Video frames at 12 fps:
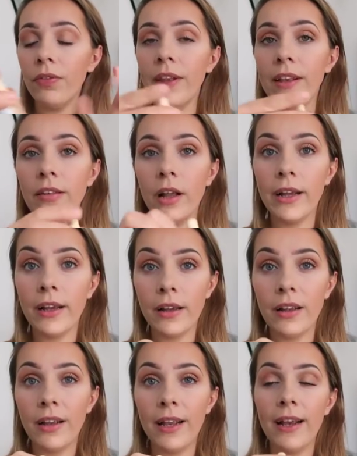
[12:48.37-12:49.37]
It's like
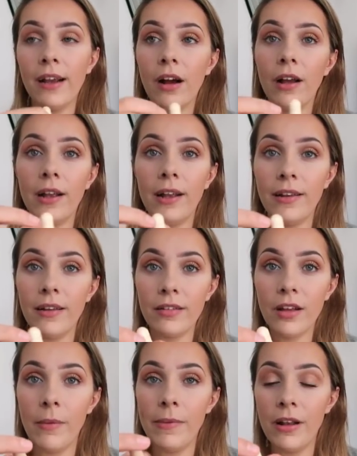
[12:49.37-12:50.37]
it
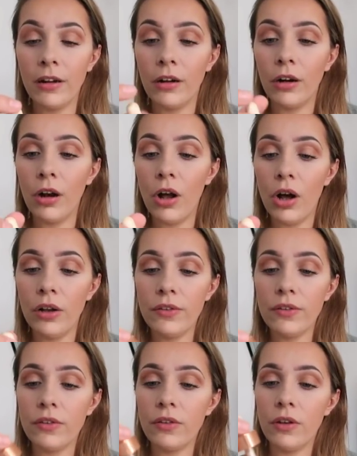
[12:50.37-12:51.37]
does come in like a
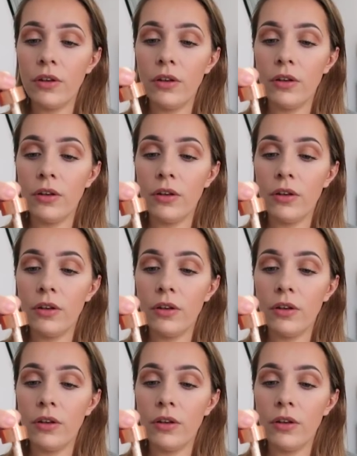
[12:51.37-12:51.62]
glass.